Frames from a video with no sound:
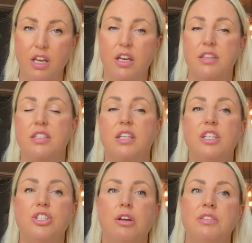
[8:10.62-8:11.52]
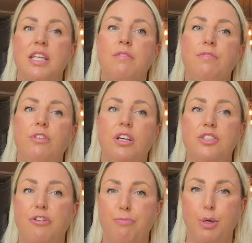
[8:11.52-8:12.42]
The study showed an
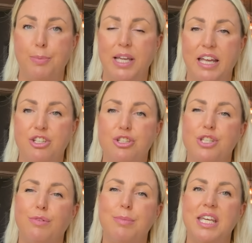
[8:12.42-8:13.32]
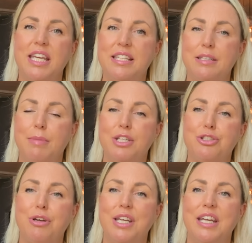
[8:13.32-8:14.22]
influx of populations from the Eastern
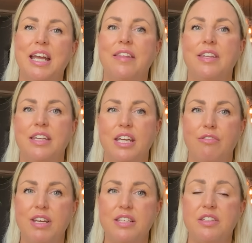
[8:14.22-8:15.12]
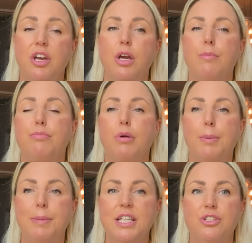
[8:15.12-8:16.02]
Mediterranean and the Near East
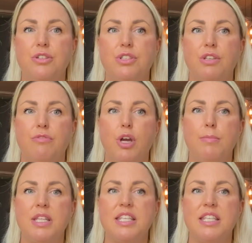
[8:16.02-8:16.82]
probably due to the Romans